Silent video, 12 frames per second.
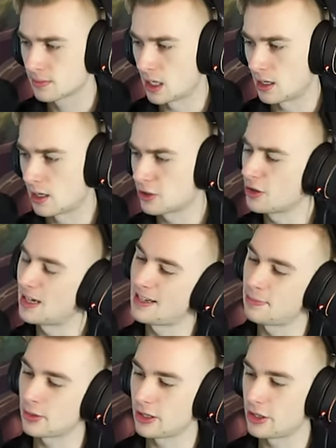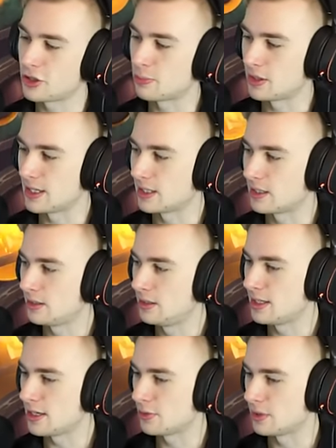Uh, also, I probably should have predicted.
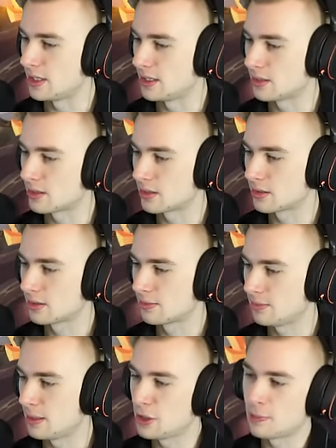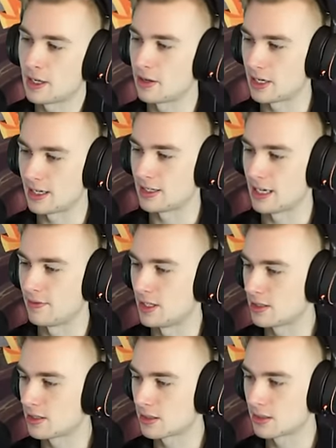It is what it is. Maybe it's better that I saved
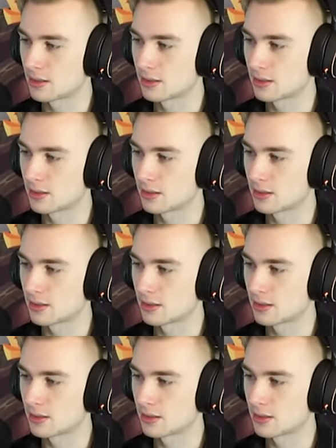this.